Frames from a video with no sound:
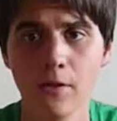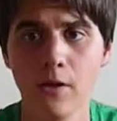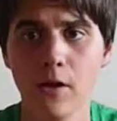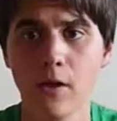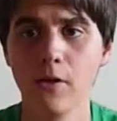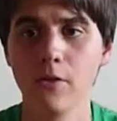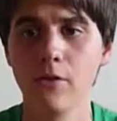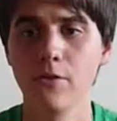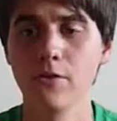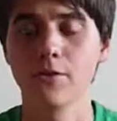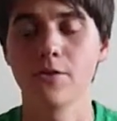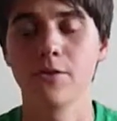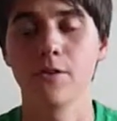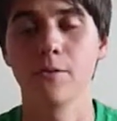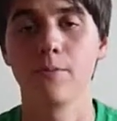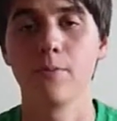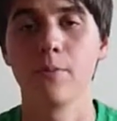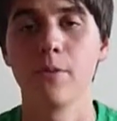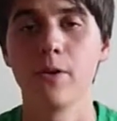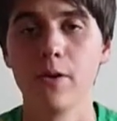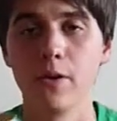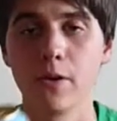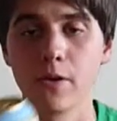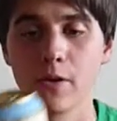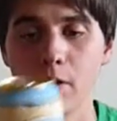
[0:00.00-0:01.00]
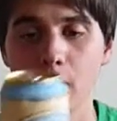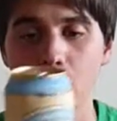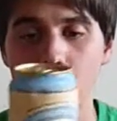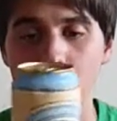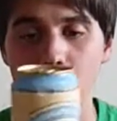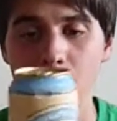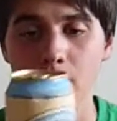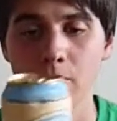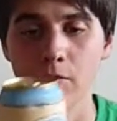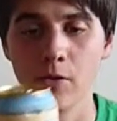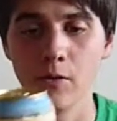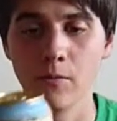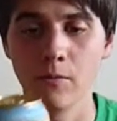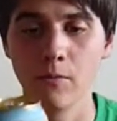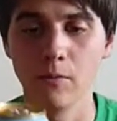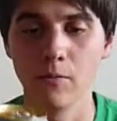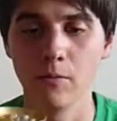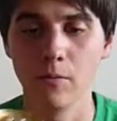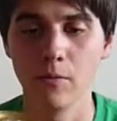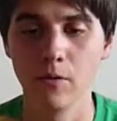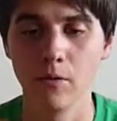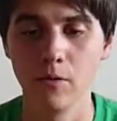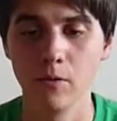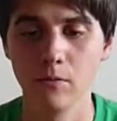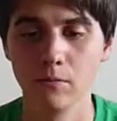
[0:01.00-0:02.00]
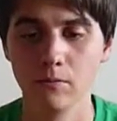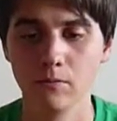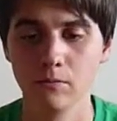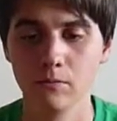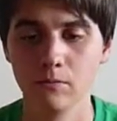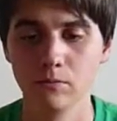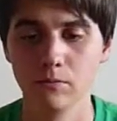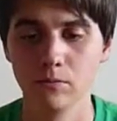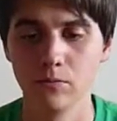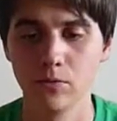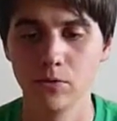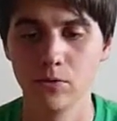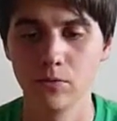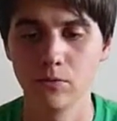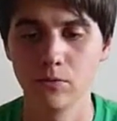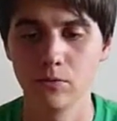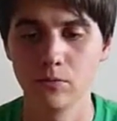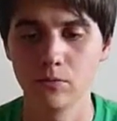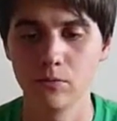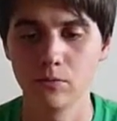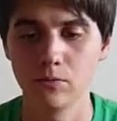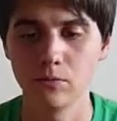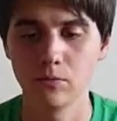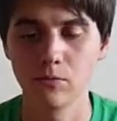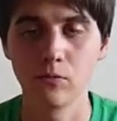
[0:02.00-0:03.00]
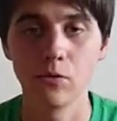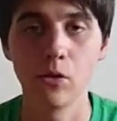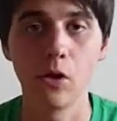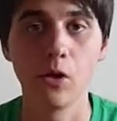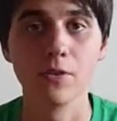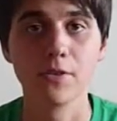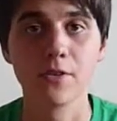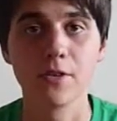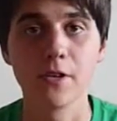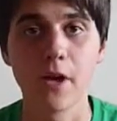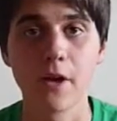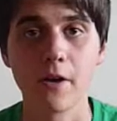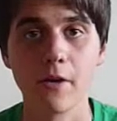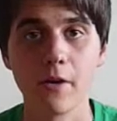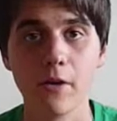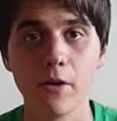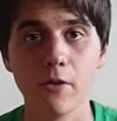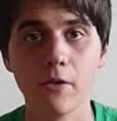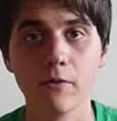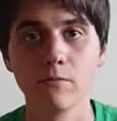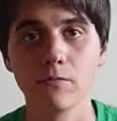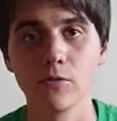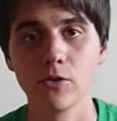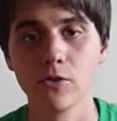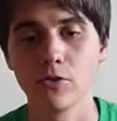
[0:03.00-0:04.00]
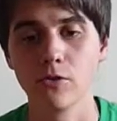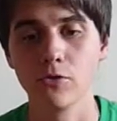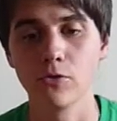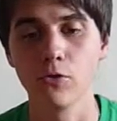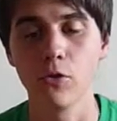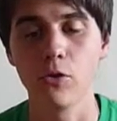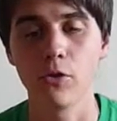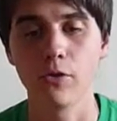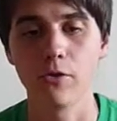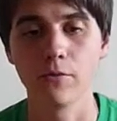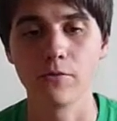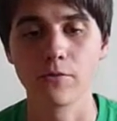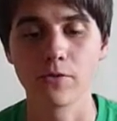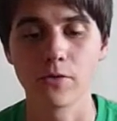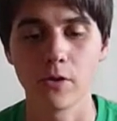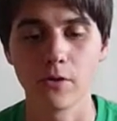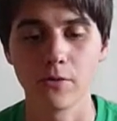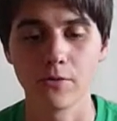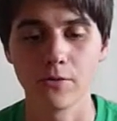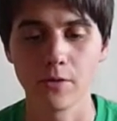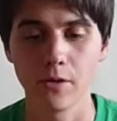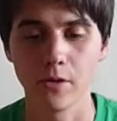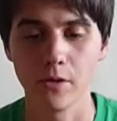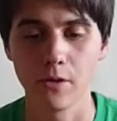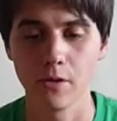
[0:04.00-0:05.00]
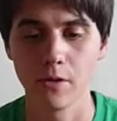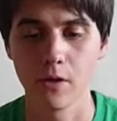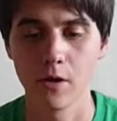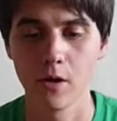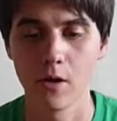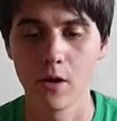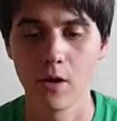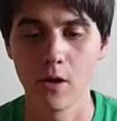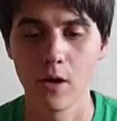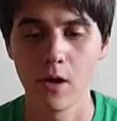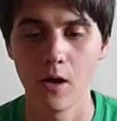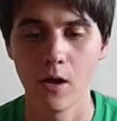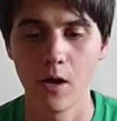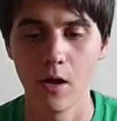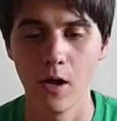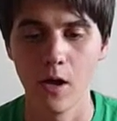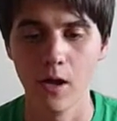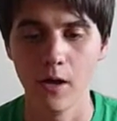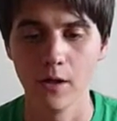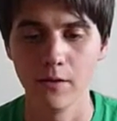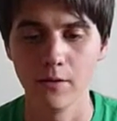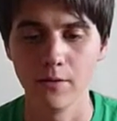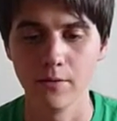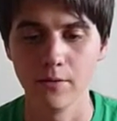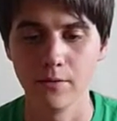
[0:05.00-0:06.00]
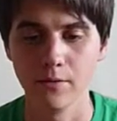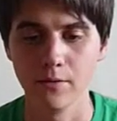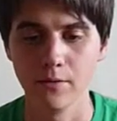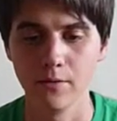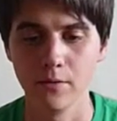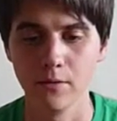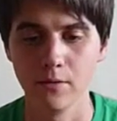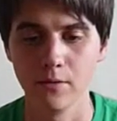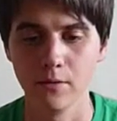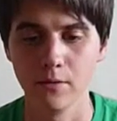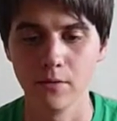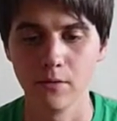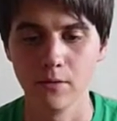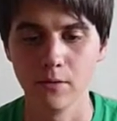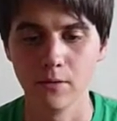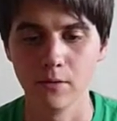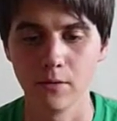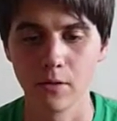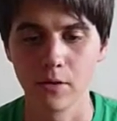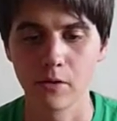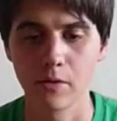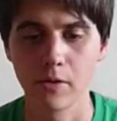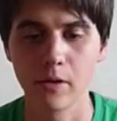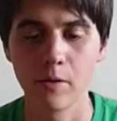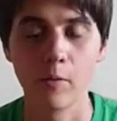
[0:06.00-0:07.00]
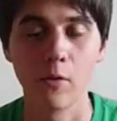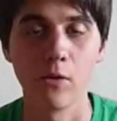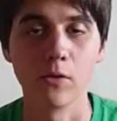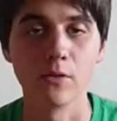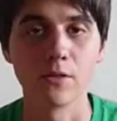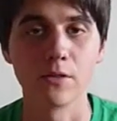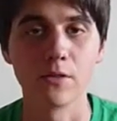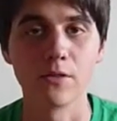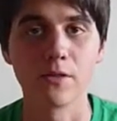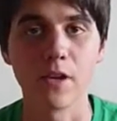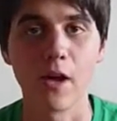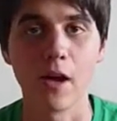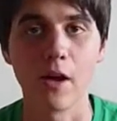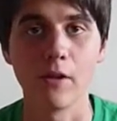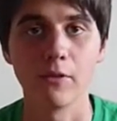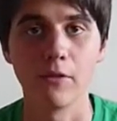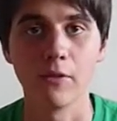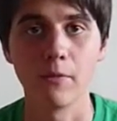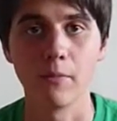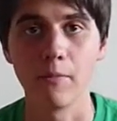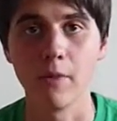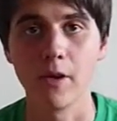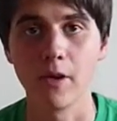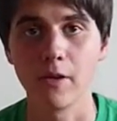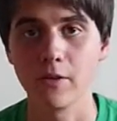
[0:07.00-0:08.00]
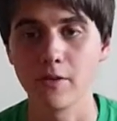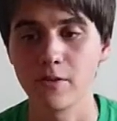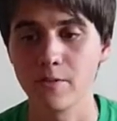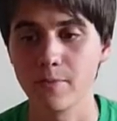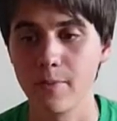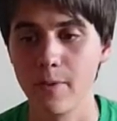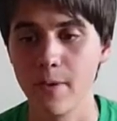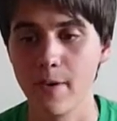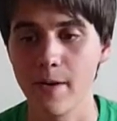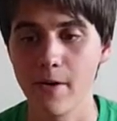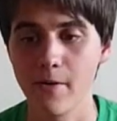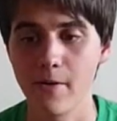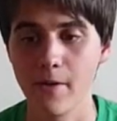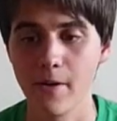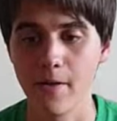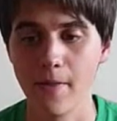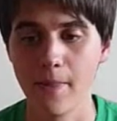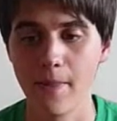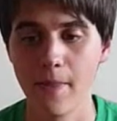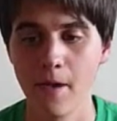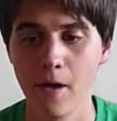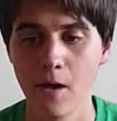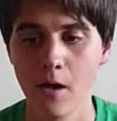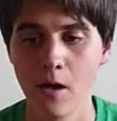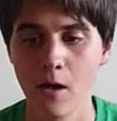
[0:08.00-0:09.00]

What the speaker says: Now, this is a beer that comes from Ontario, just north of Toronto, and Creemore is a town that makes beer in.